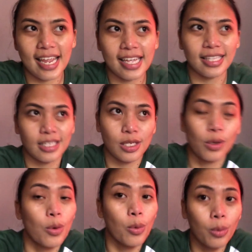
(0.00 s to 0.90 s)
it's
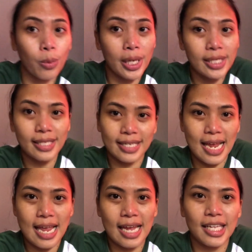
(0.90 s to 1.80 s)

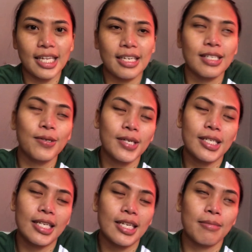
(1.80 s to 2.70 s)
Wednesday and as you can
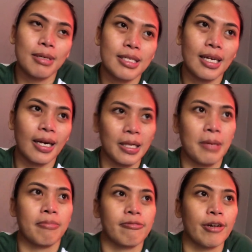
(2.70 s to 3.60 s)
see naman sa
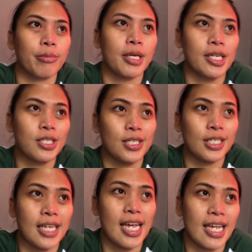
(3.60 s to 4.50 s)
clip from
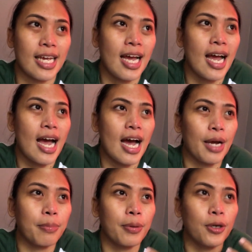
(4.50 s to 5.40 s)
yesterday,
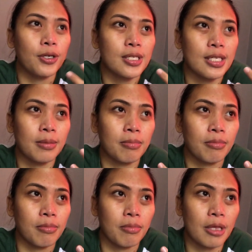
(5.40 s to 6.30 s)
I bought
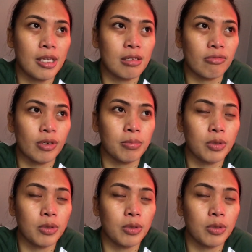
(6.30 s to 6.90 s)
some things from